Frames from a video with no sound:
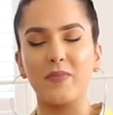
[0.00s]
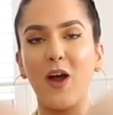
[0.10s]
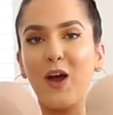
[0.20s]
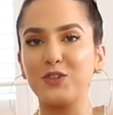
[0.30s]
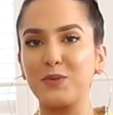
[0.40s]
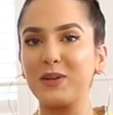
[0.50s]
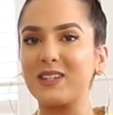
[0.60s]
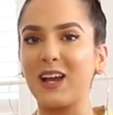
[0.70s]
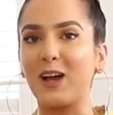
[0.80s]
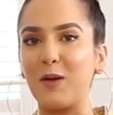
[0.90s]

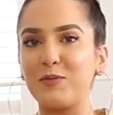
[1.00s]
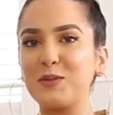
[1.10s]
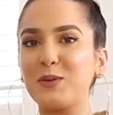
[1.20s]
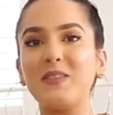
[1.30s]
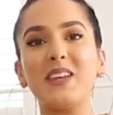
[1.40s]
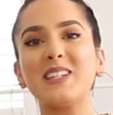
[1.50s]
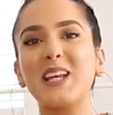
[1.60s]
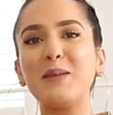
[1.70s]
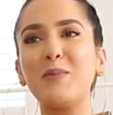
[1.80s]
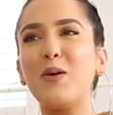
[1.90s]
100% comfortable in these
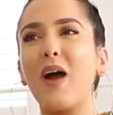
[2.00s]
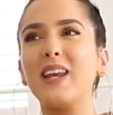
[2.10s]
anymore.